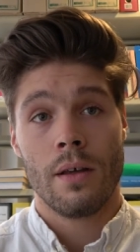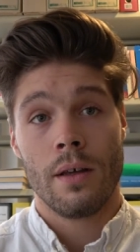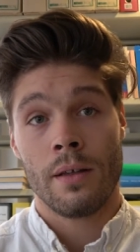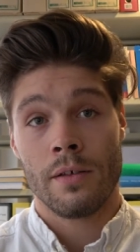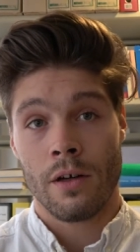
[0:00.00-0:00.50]

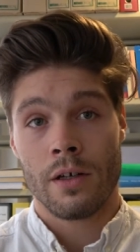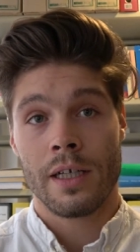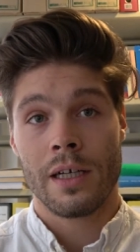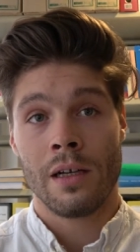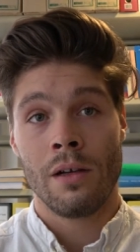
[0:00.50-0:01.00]
This
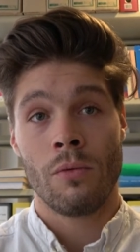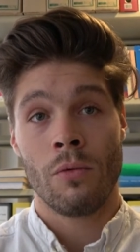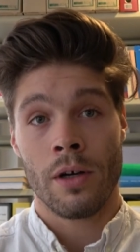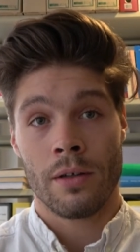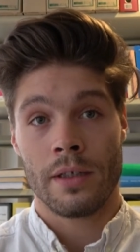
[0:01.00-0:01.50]
Article
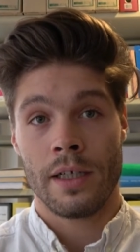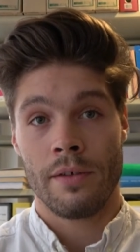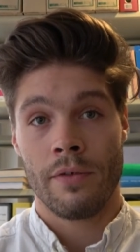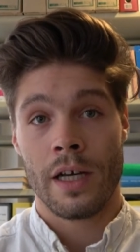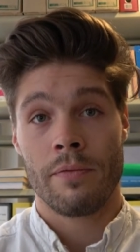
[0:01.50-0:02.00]

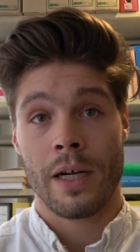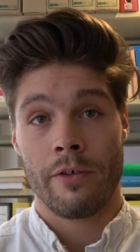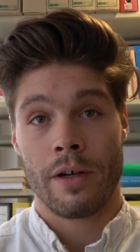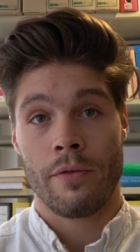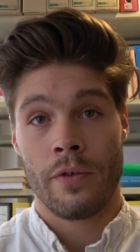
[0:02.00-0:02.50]
185,
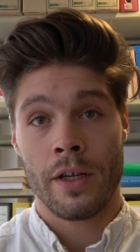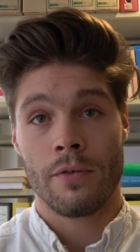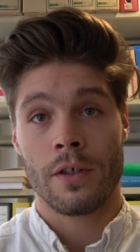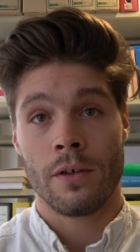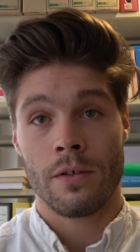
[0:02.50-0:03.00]
Paragraph 3
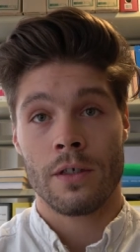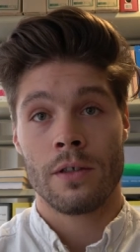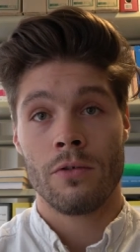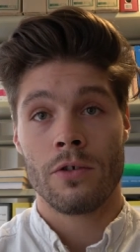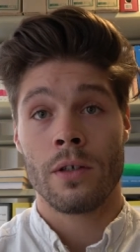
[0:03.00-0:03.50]
of the
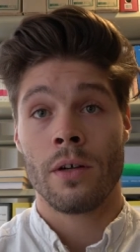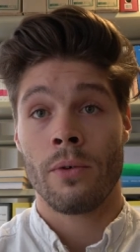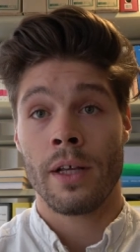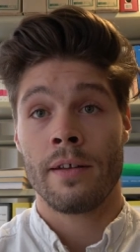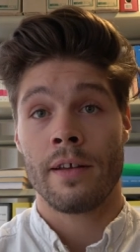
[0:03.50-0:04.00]
Constitution
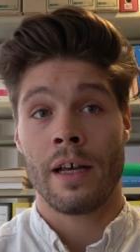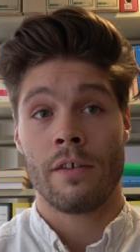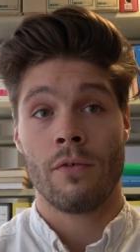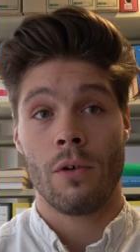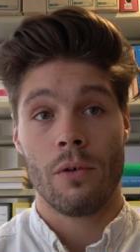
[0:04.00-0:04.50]
reads as
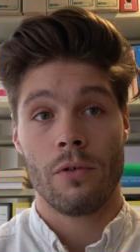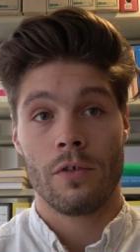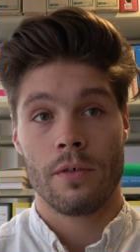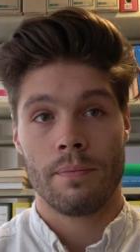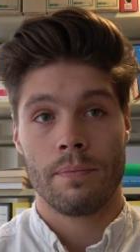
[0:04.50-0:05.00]

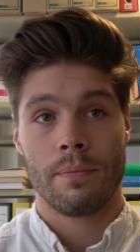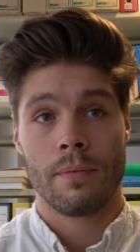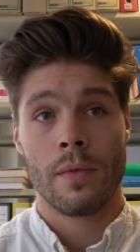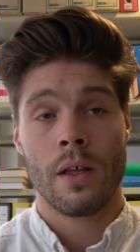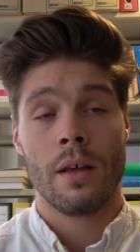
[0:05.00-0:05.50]
follows.
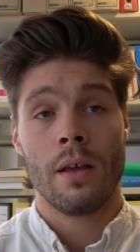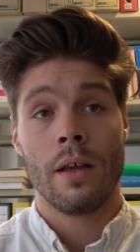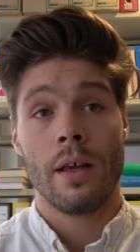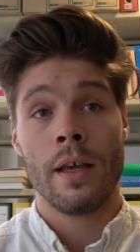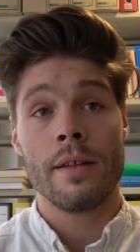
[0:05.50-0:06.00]

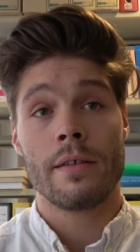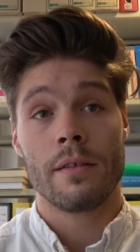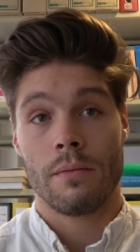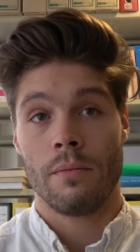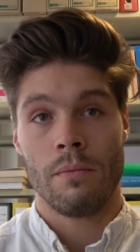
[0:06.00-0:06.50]

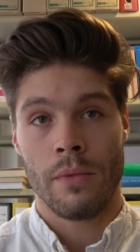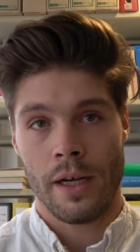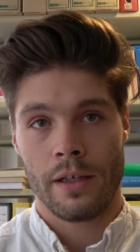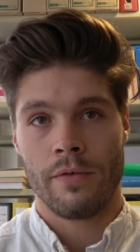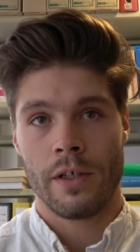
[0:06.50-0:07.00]
It,
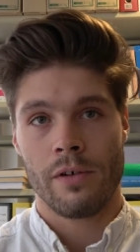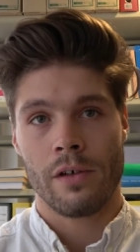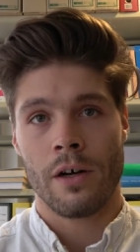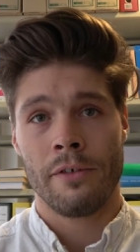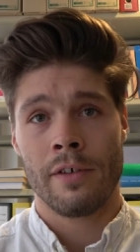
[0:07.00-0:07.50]
meaning the Federal
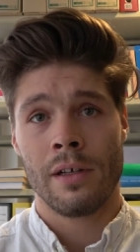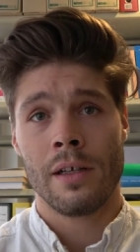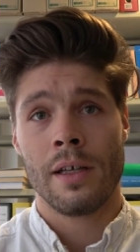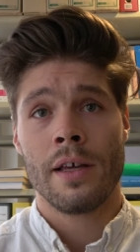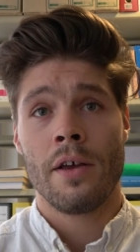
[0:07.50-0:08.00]
Council,
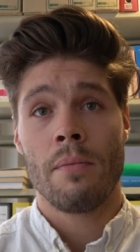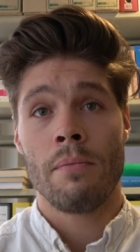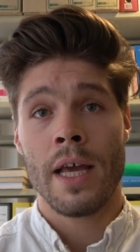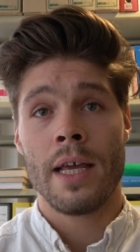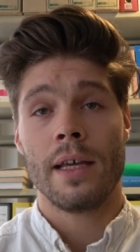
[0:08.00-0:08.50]

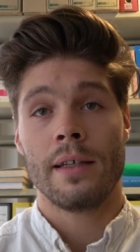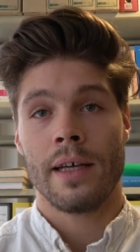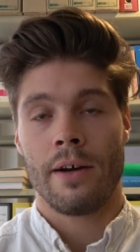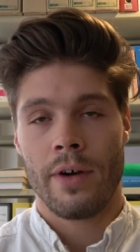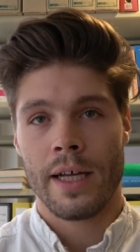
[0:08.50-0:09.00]
may in
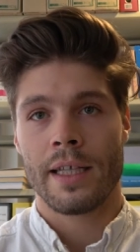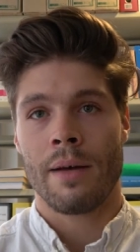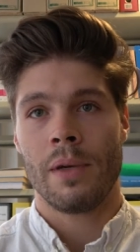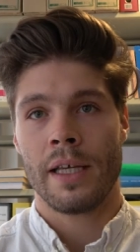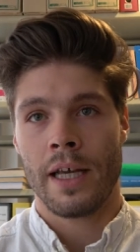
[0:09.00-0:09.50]
direct
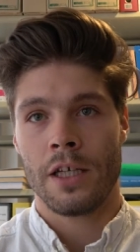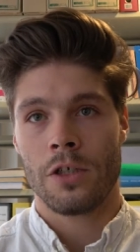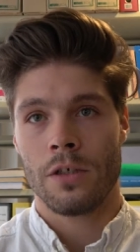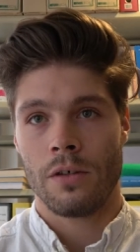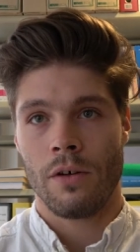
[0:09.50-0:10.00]

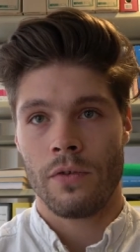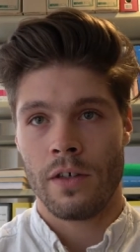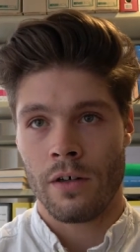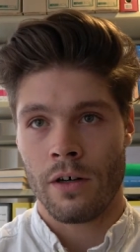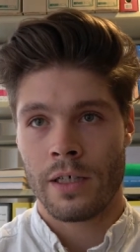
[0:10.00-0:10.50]
application of
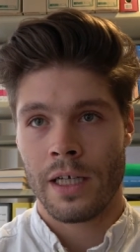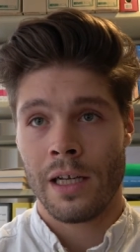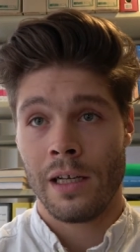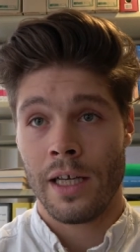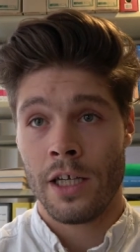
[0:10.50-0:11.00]
this
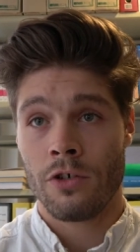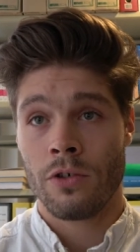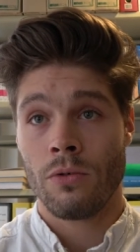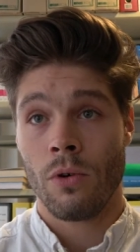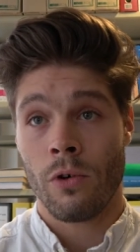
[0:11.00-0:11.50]
article
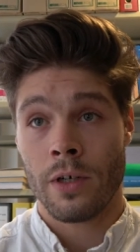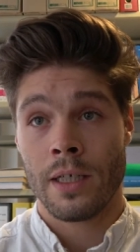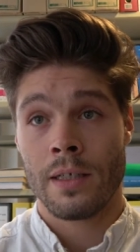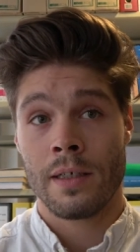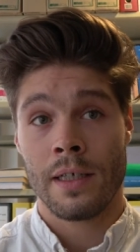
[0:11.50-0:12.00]
issue
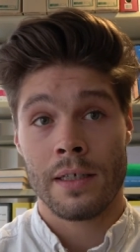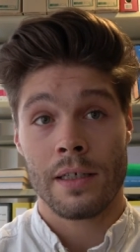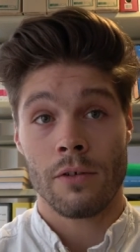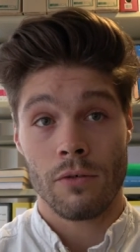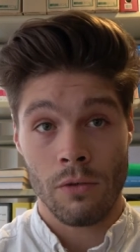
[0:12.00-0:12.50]
ordinances
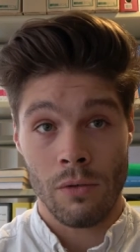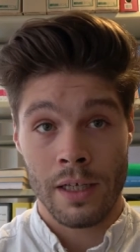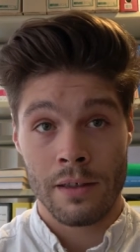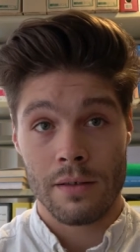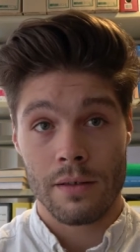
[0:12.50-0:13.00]
and
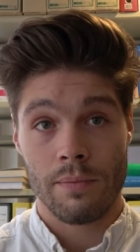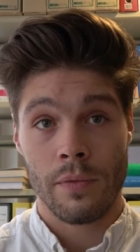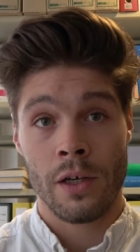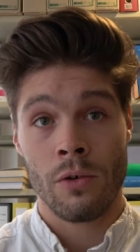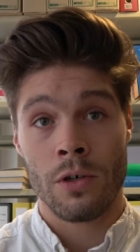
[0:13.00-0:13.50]
rulings
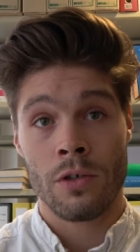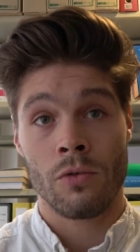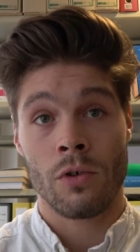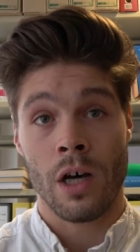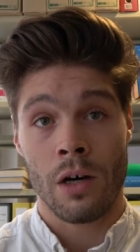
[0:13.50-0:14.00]
in order to
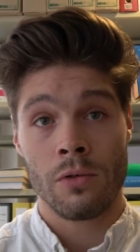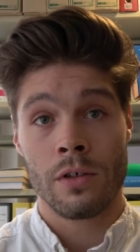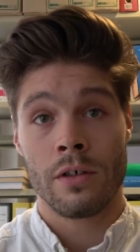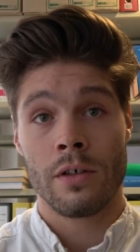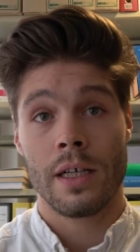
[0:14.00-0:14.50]

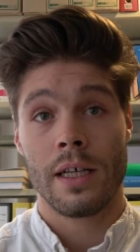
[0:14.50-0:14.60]
counter